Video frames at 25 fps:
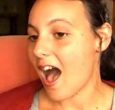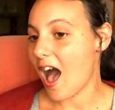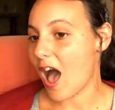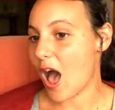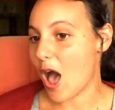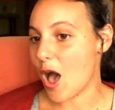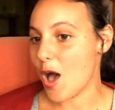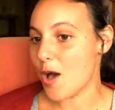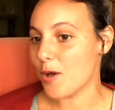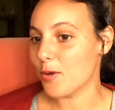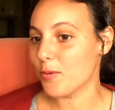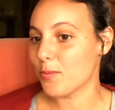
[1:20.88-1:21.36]

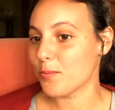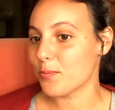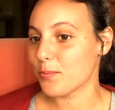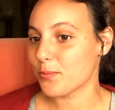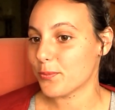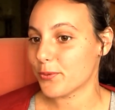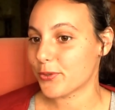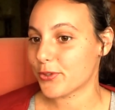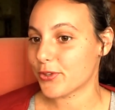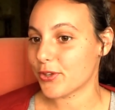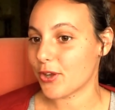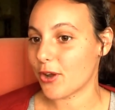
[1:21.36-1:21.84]

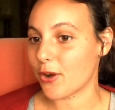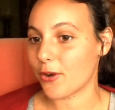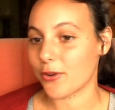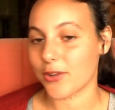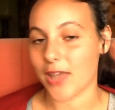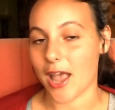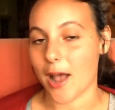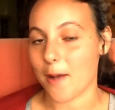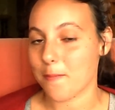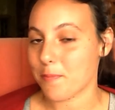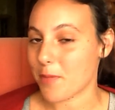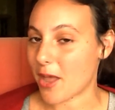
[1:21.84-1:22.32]
Um, so
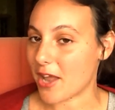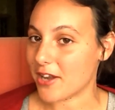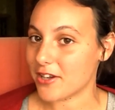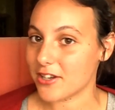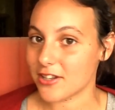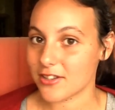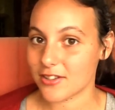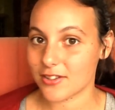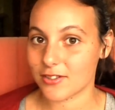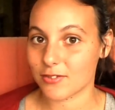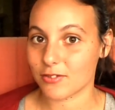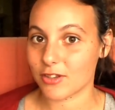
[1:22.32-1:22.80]
yeah, I
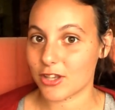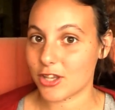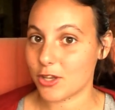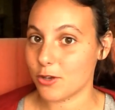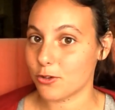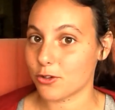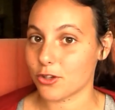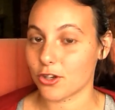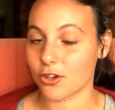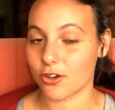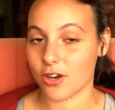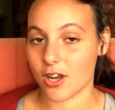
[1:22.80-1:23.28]
just,
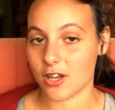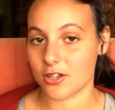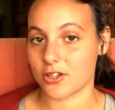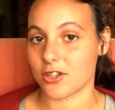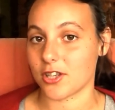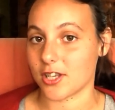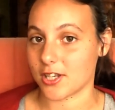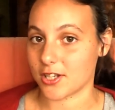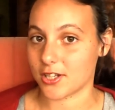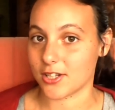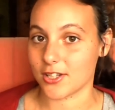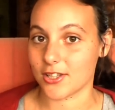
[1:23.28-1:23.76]
huge
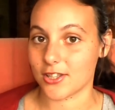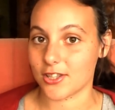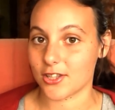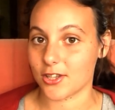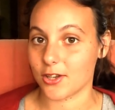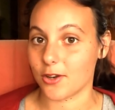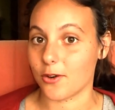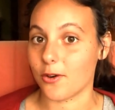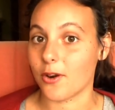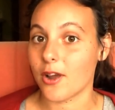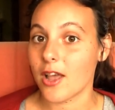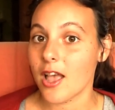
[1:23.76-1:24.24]
congratulations
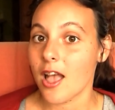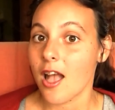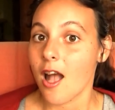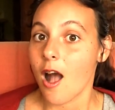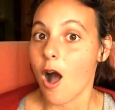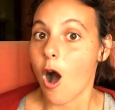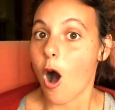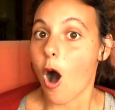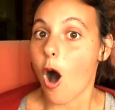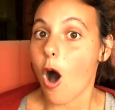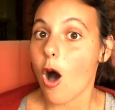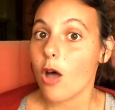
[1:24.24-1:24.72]
to
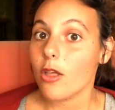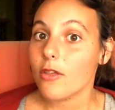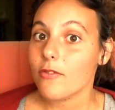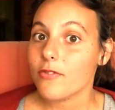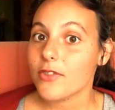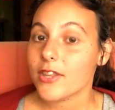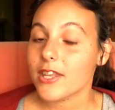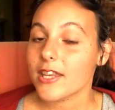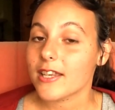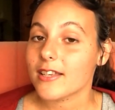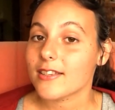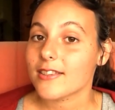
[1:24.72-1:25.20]
all
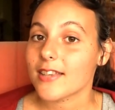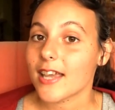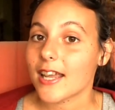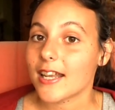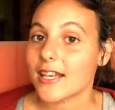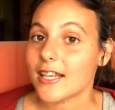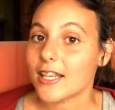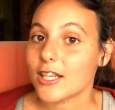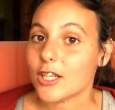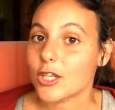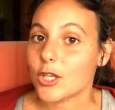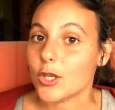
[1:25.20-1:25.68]
of the
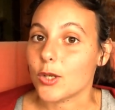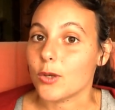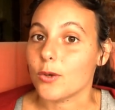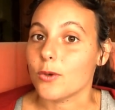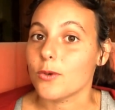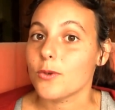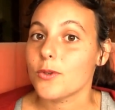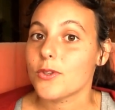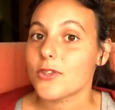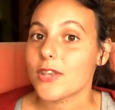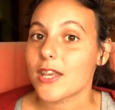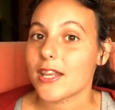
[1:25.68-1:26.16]
exciting
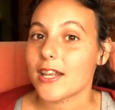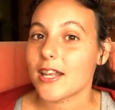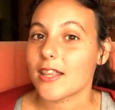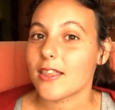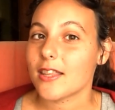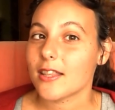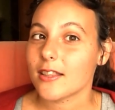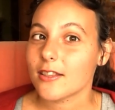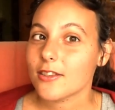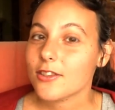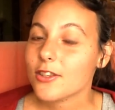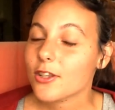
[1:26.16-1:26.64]
news. And I
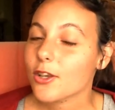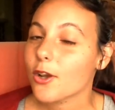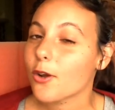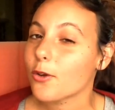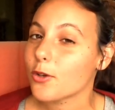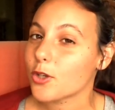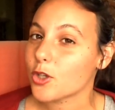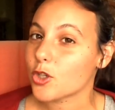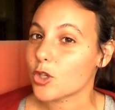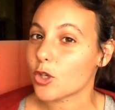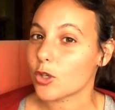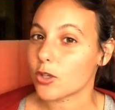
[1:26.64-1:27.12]
think the
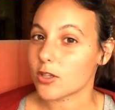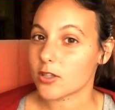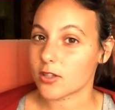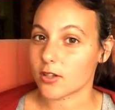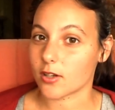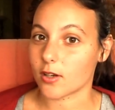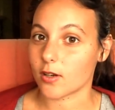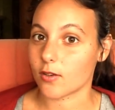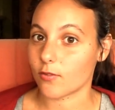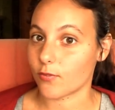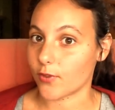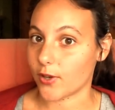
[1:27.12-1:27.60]
Saccone
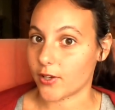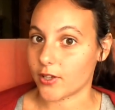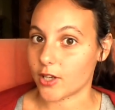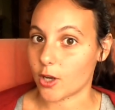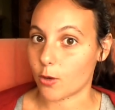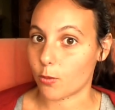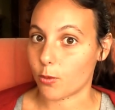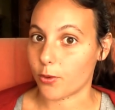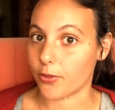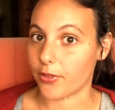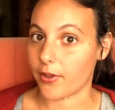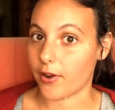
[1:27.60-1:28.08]
Jolys are gonna
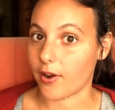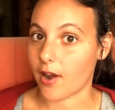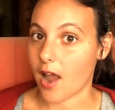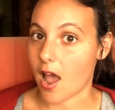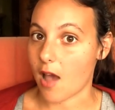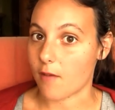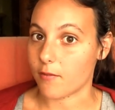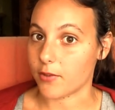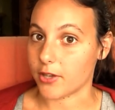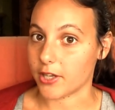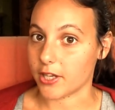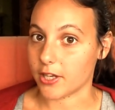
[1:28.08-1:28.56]
find what they're
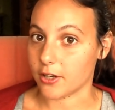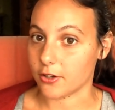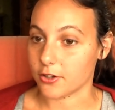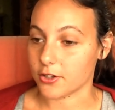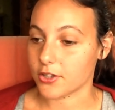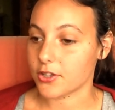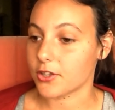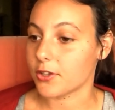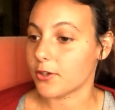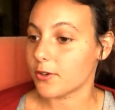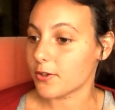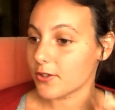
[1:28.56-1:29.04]
having
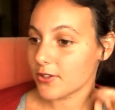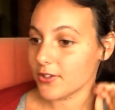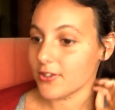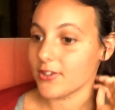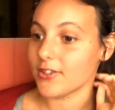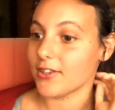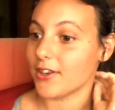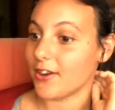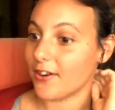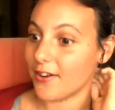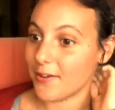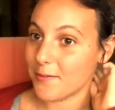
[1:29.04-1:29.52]
here soon.
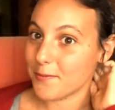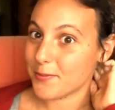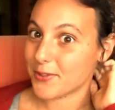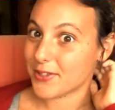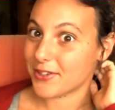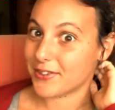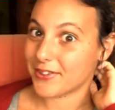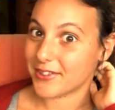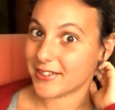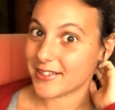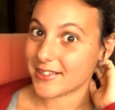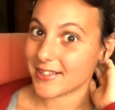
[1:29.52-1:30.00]
So I'm
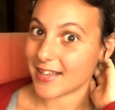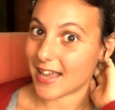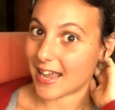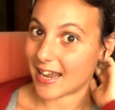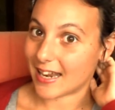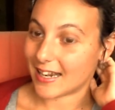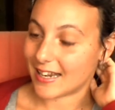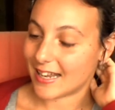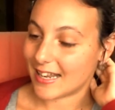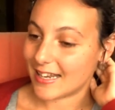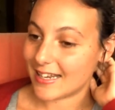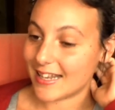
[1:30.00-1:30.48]
so
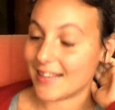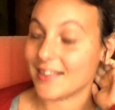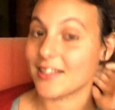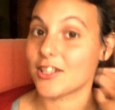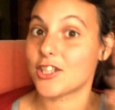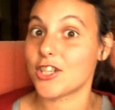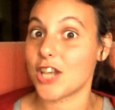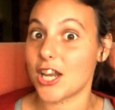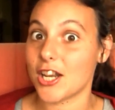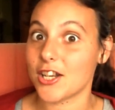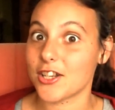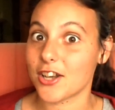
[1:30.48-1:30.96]
excited. And
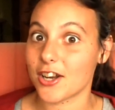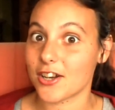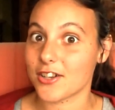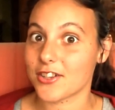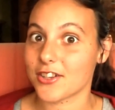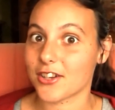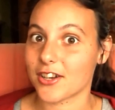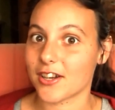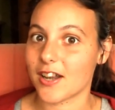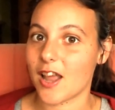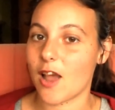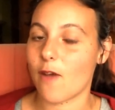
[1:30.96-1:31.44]
the
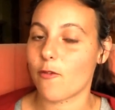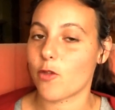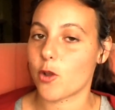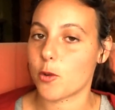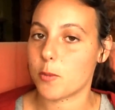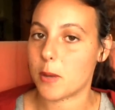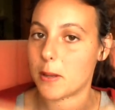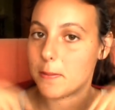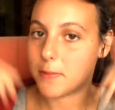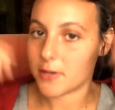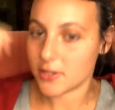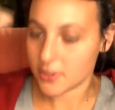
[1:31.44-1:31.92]
Shaytards are gonna have
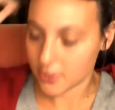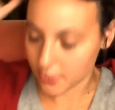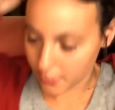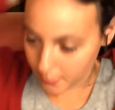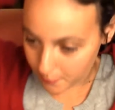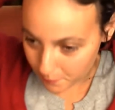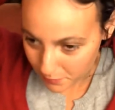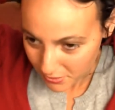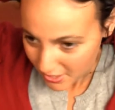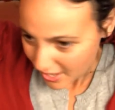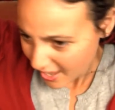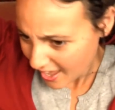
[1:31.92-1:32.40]
their baby
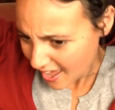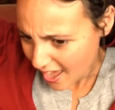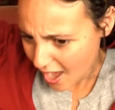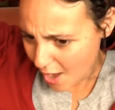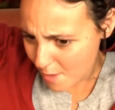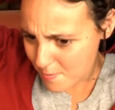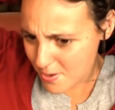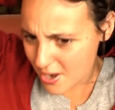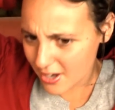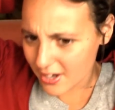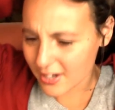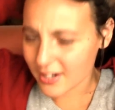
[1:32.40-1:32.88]
soon.
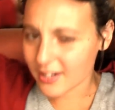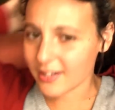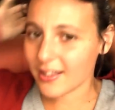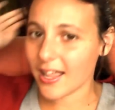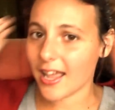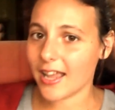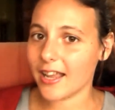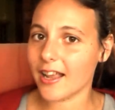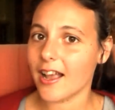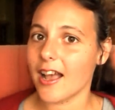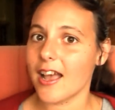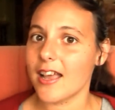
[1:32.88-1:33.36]
I'm not gonna
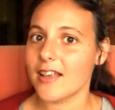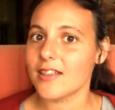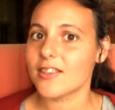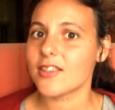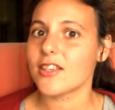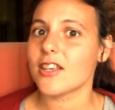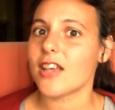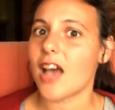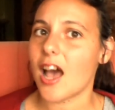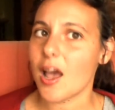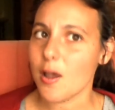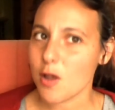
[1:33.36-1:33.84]
lie
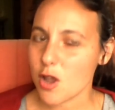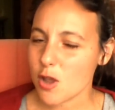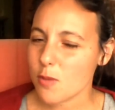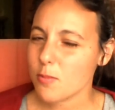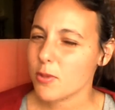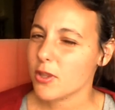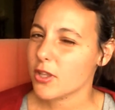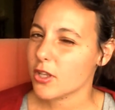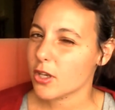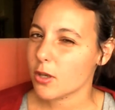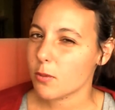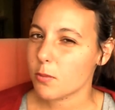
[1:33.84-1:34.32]
guys, I
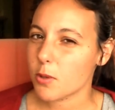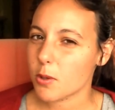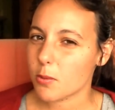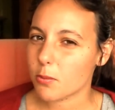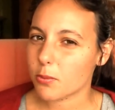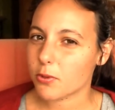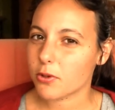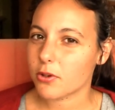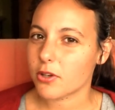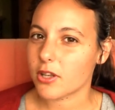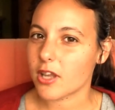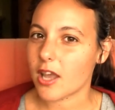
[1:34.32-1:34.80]
am a little
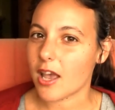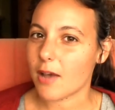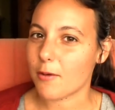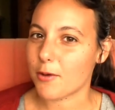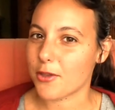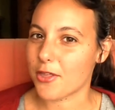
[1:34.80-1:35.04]
bit broody